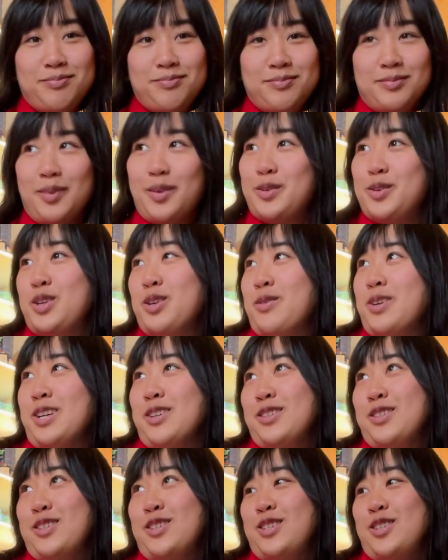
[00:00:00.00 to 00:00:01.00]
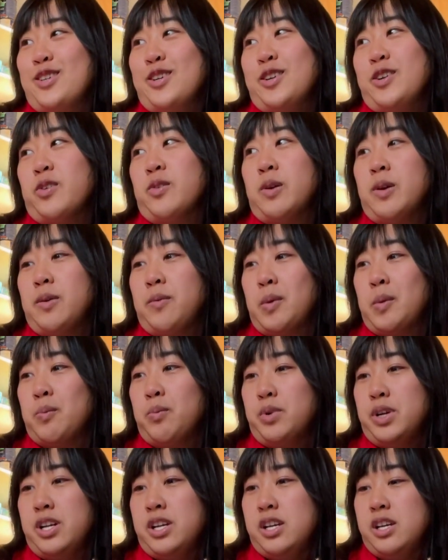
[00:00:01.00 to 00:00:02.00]
I'm not sure what else to show you. I'm
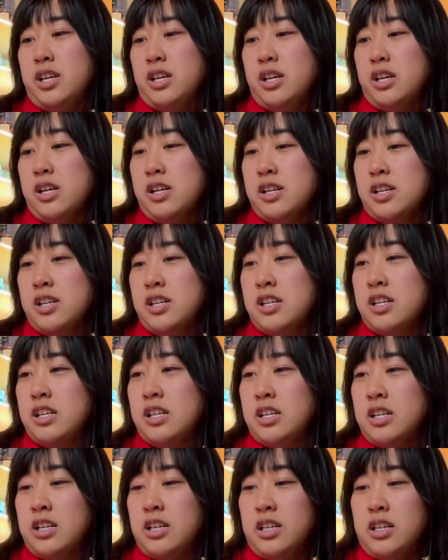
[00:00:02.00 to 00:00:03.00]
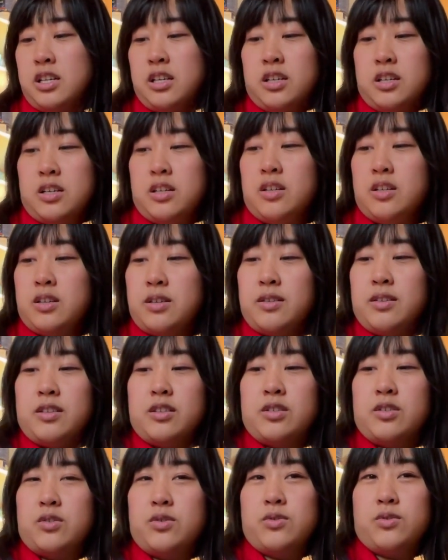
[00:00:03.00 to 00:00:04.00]
pretty
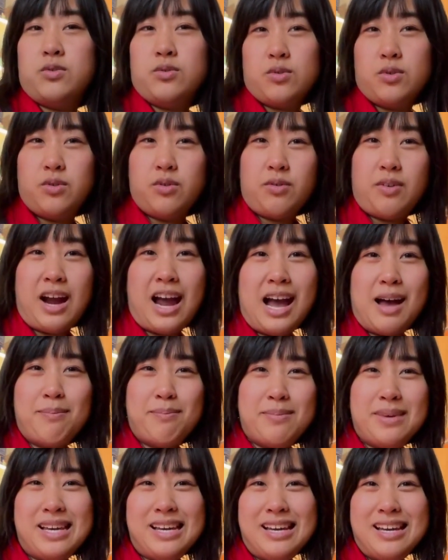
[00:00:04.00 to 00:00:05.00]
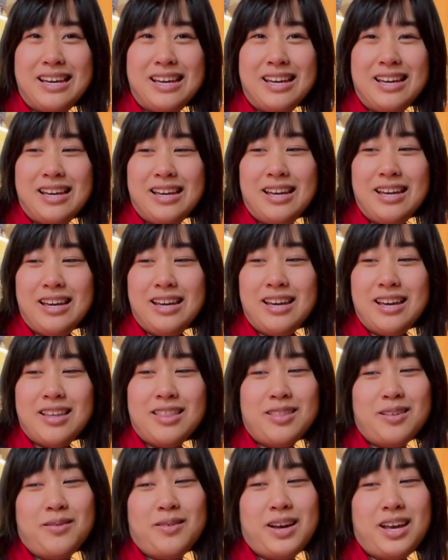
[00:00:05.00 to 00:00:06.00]
scrappy in
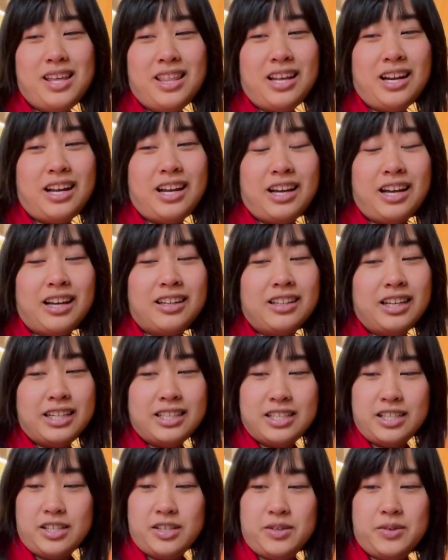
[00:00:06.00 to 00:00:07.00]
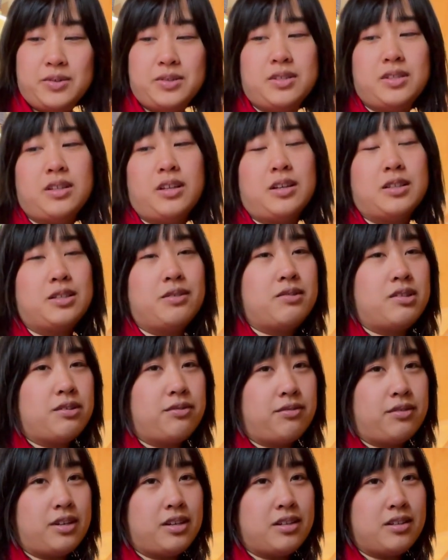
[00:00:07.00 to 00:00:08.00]
the way that I like to use lots of
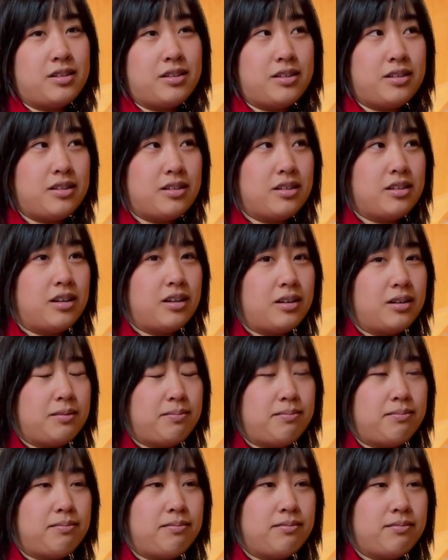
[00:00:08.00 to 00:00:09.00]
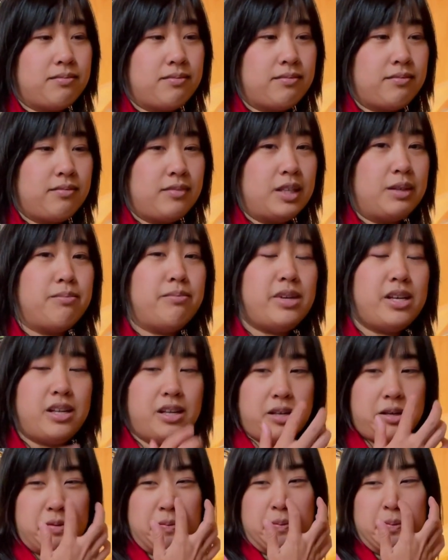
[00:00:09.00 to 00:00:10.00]
different
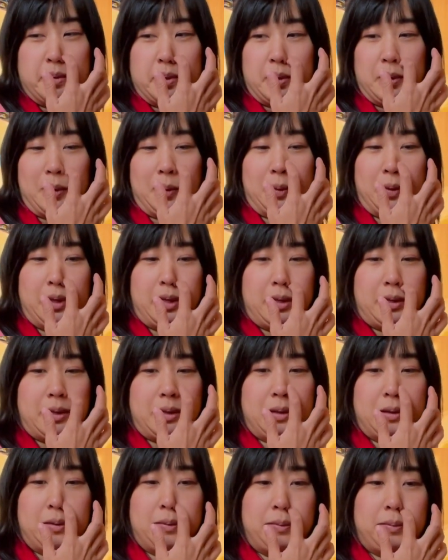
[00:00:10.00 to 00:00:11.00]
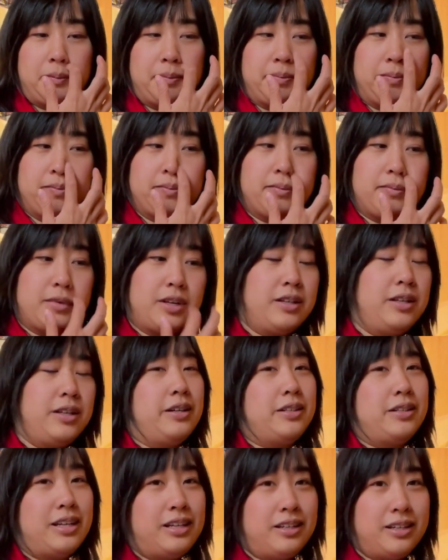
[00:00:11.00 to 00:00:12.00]
mediums. So I
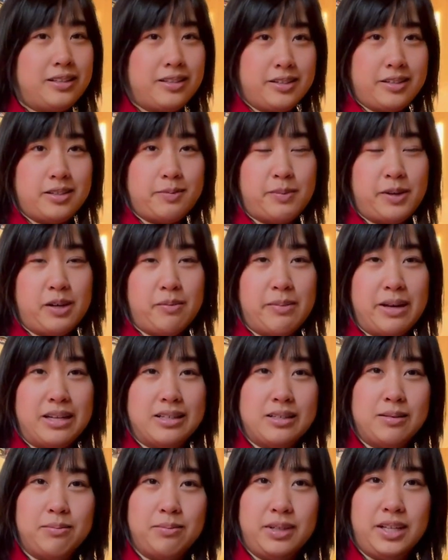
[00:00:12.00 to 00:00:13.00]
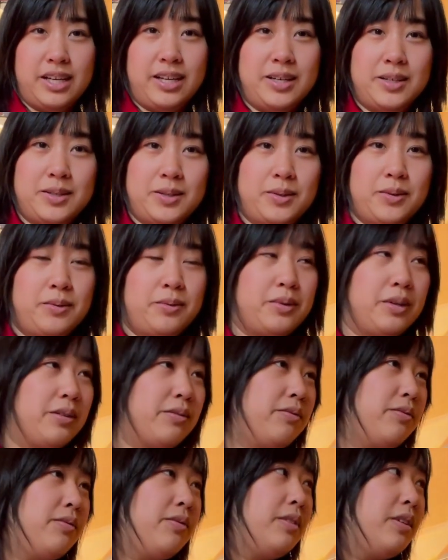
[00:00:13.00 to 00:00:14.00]
like to experiment and play. So I've
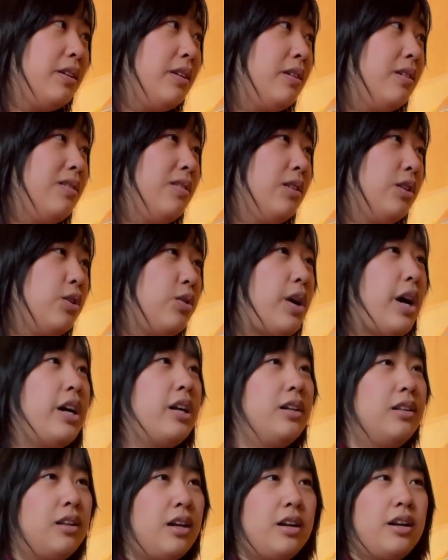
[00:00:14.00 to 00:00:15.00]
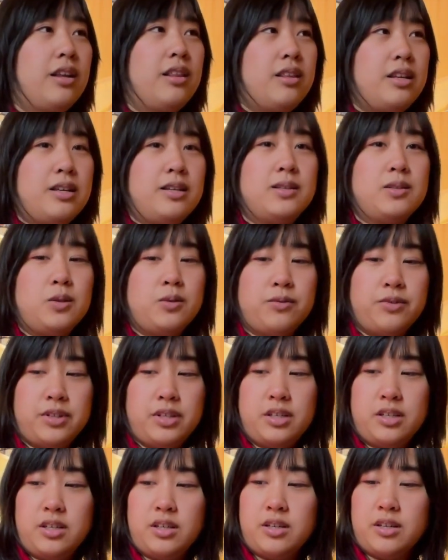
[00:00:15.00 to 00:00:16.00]
tried a lot of things over the
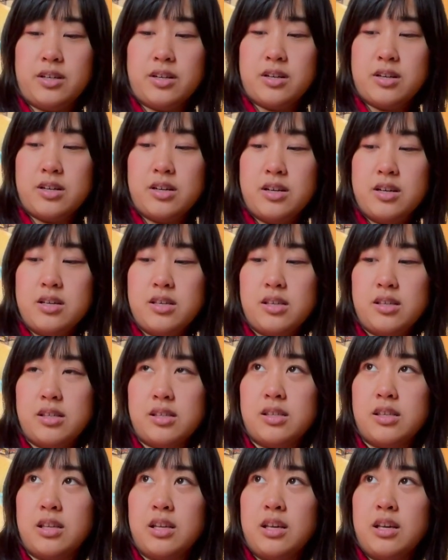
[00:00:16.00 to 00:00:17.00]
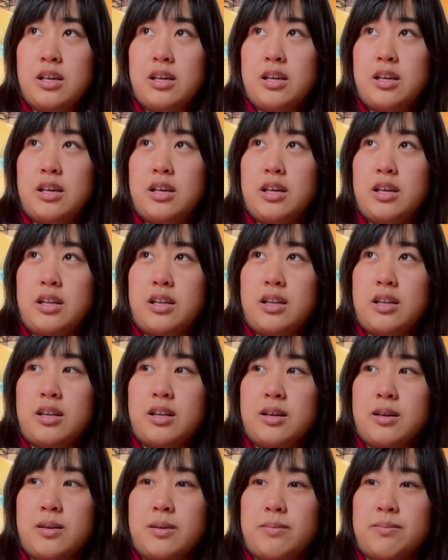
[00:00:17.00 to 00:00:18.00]
years,
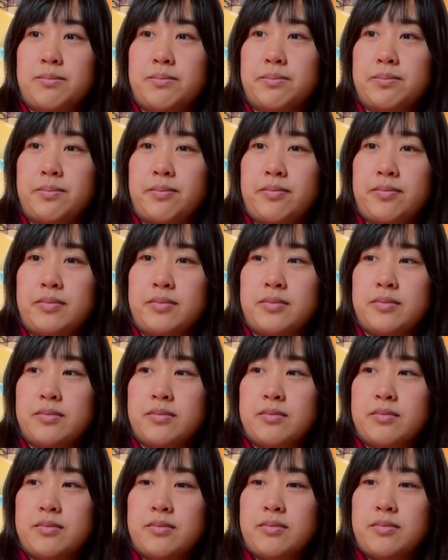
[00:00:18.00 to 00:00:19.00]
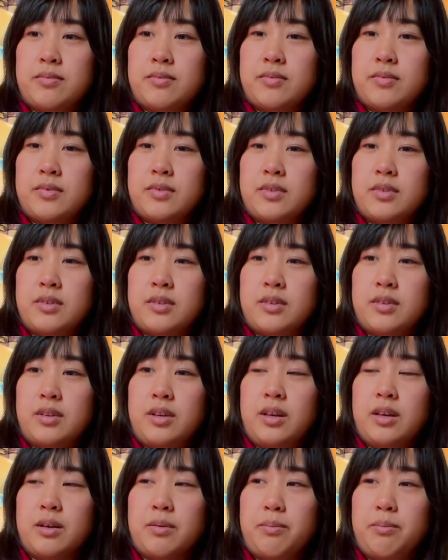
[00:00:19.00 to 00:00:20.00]
and
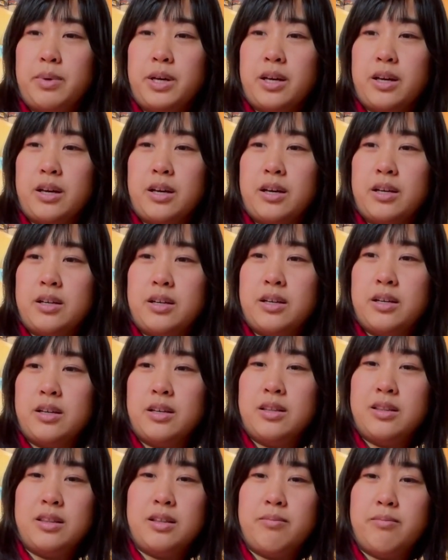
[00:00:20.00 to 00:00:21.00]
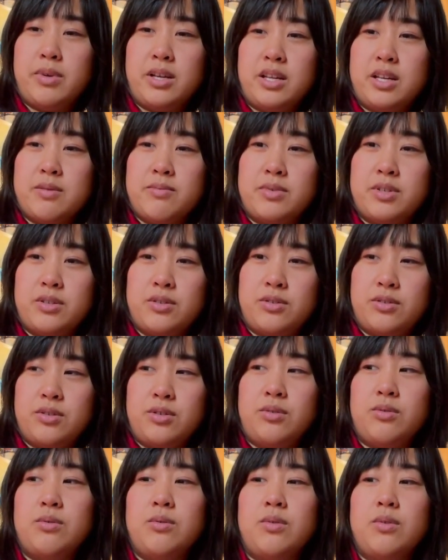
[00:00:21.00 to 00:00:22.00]
yeah, pick the medium to
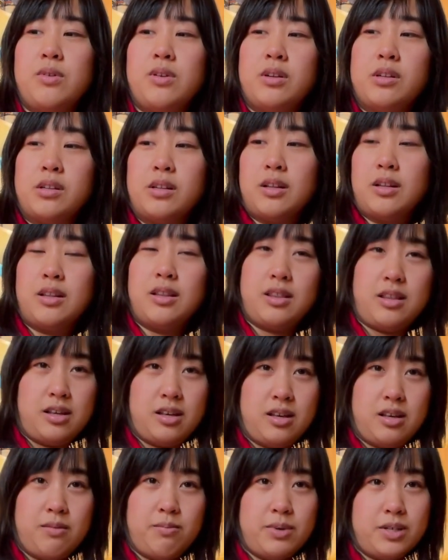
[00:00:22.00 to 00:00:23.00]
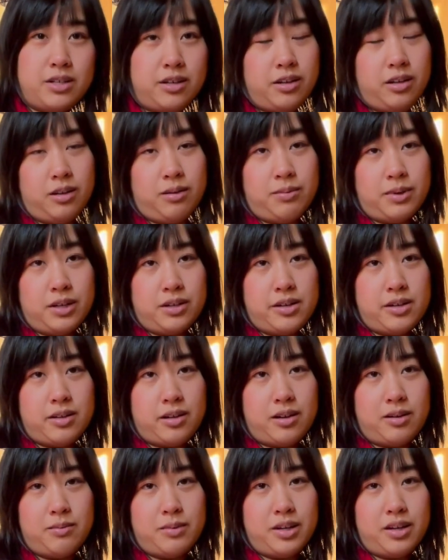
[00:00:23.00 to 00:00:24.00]
suit the particular project that
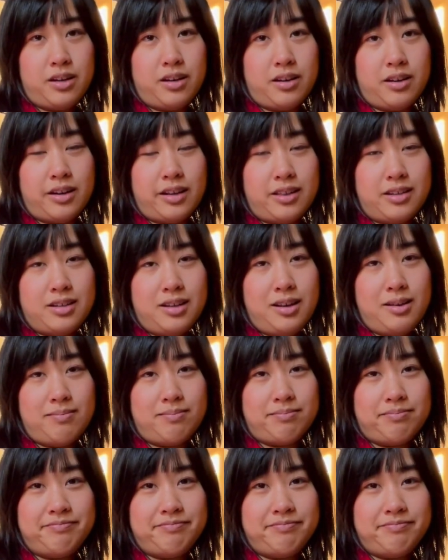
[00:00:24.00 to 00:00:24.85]
I'm working on at the time.